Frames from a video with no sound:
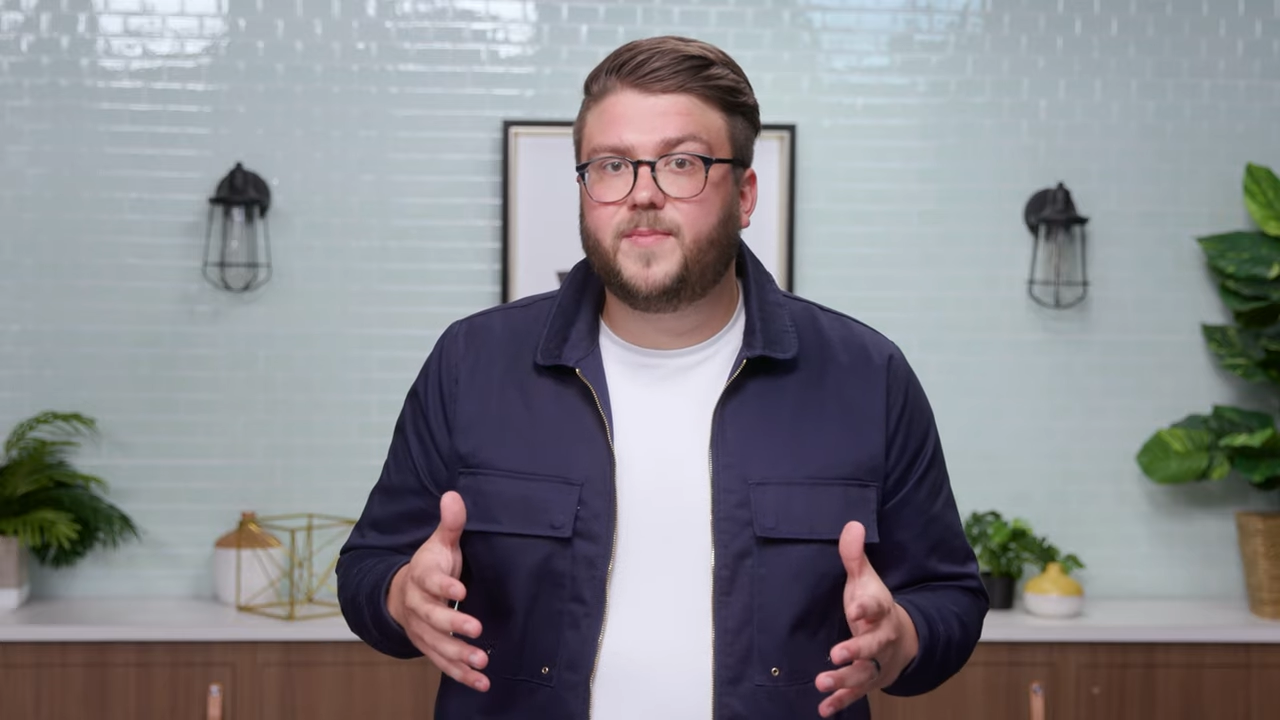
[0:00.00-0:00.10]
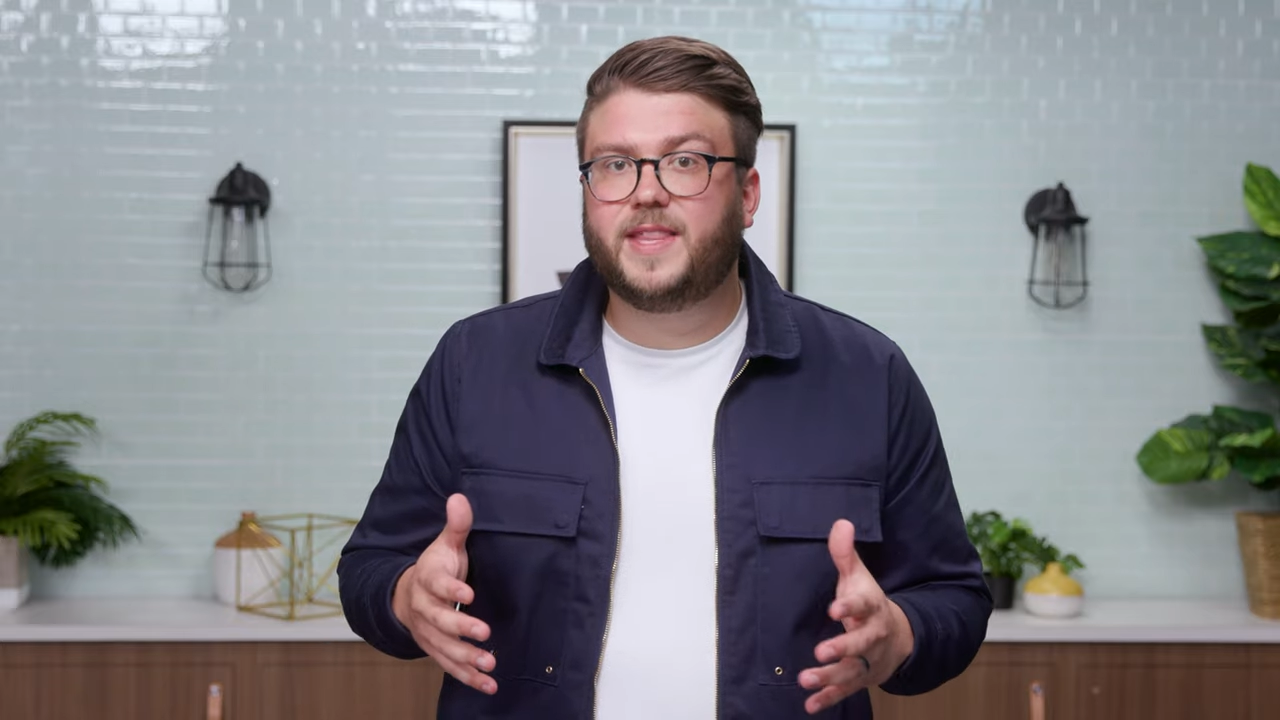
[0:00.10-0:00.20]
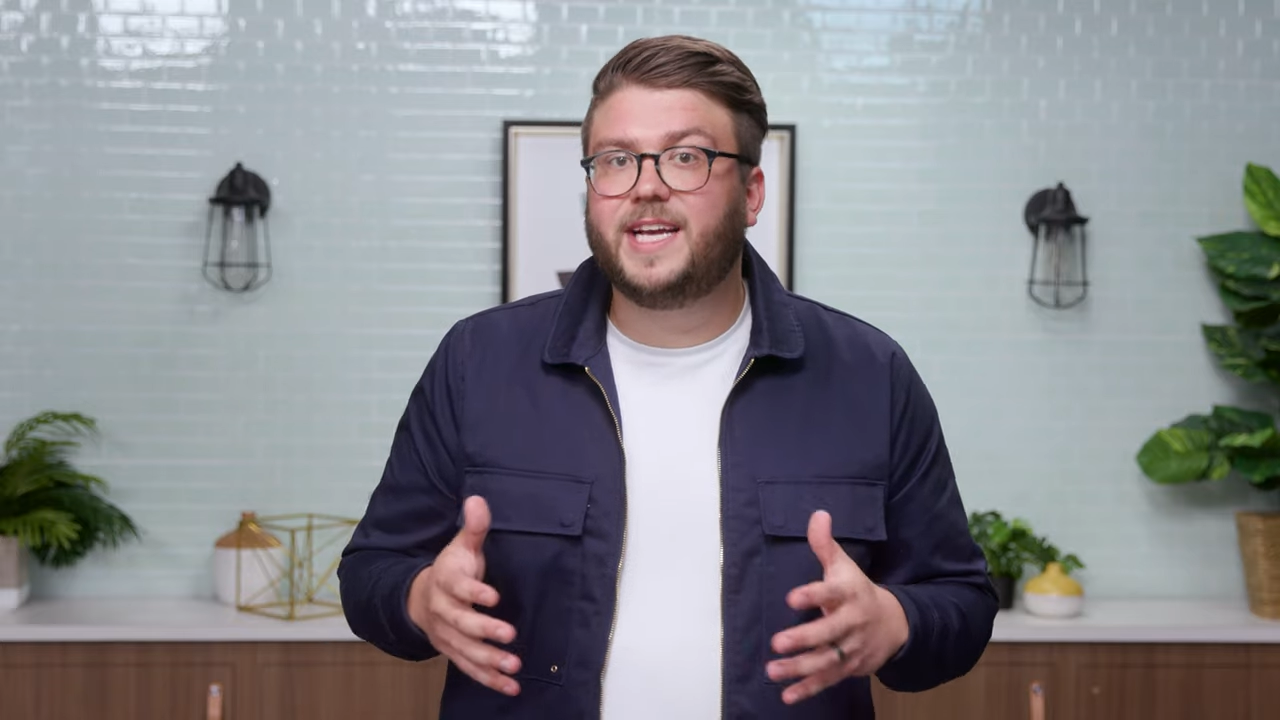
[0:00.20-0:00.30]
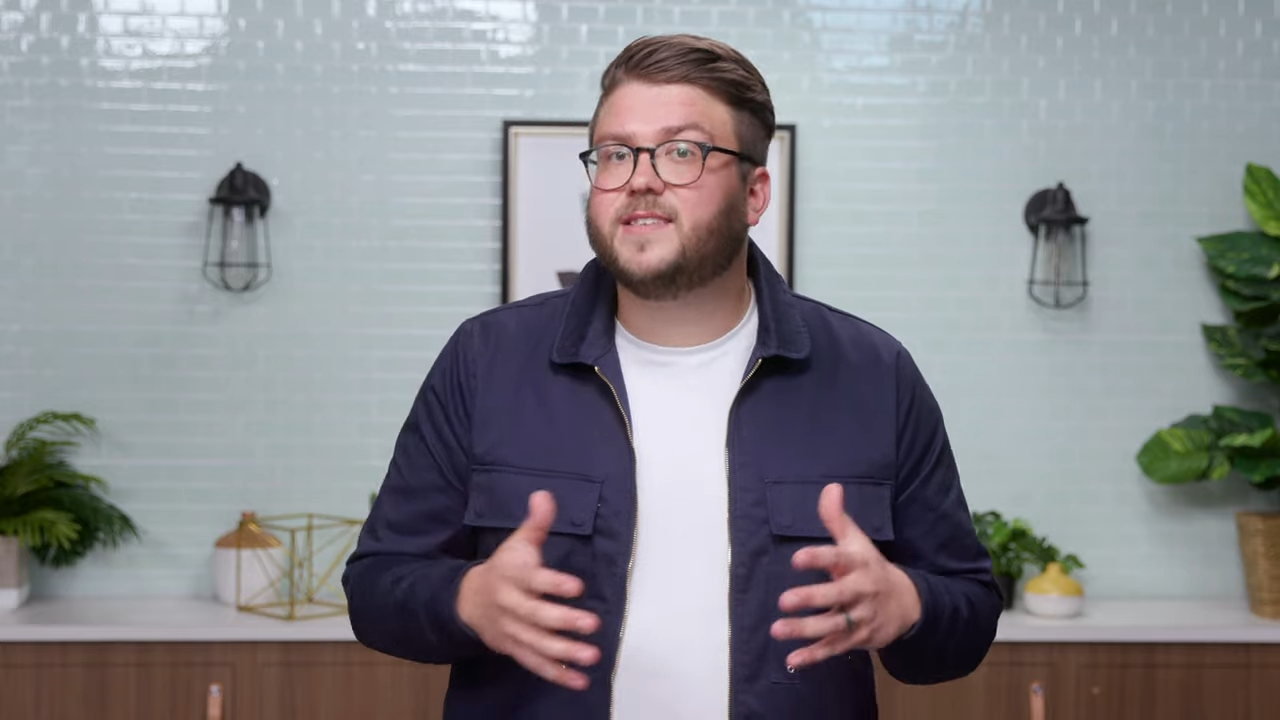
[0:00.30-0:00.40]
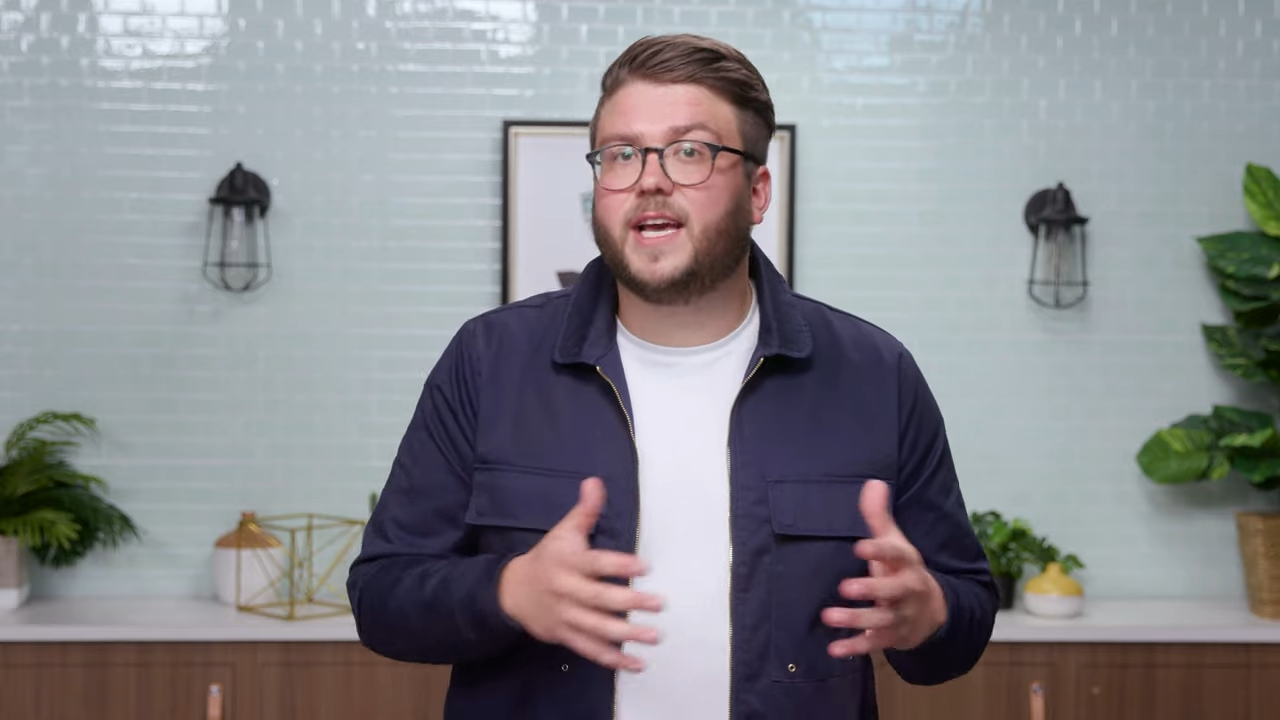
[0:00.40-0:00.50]

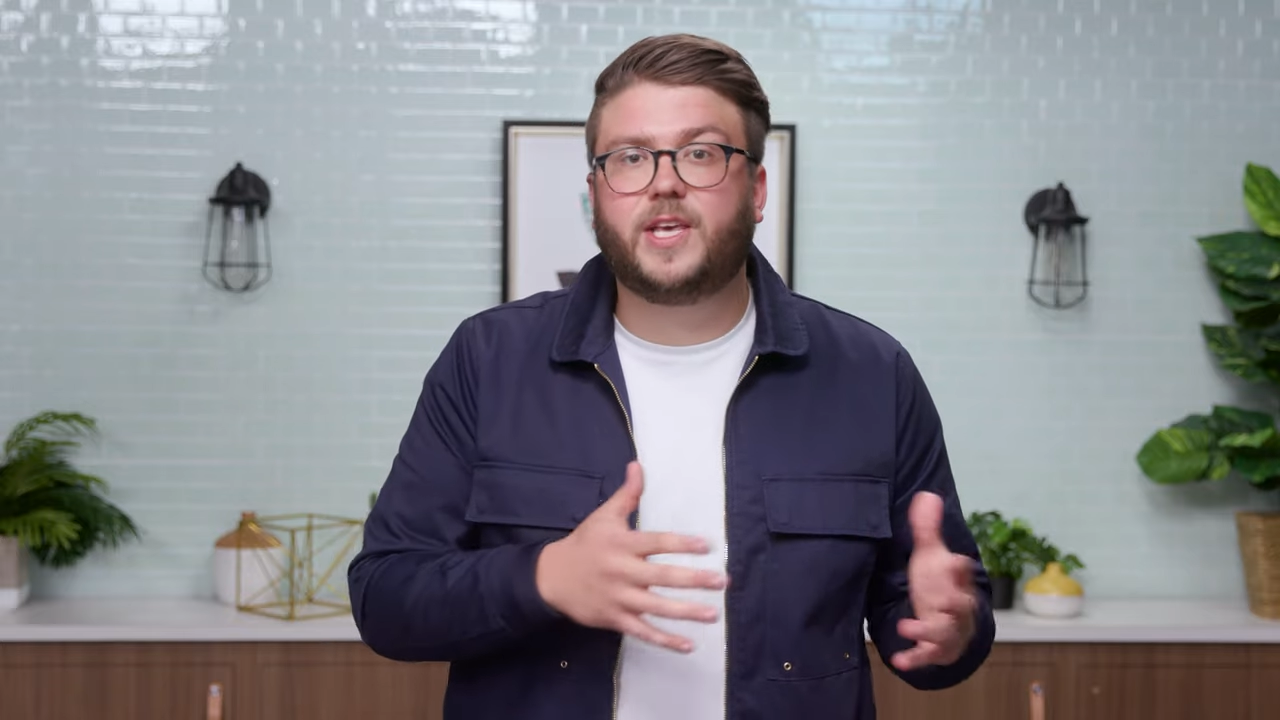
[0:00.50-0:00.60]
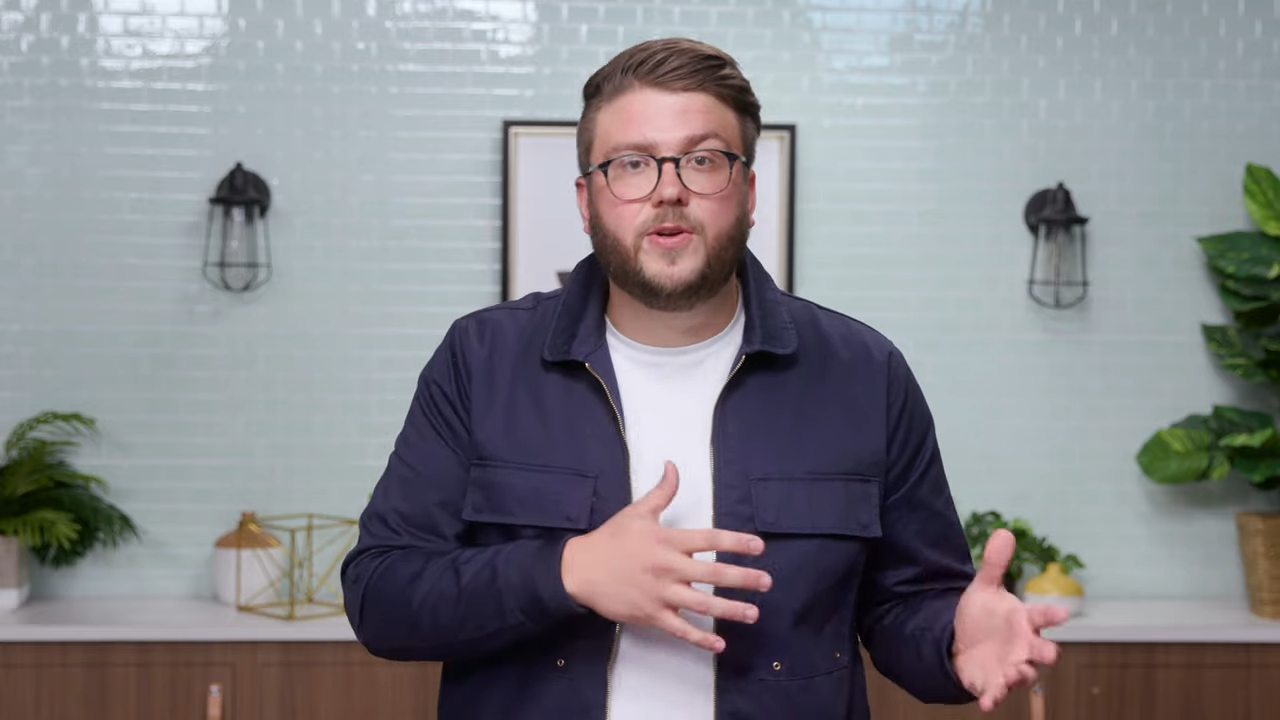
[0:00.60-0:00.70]
things like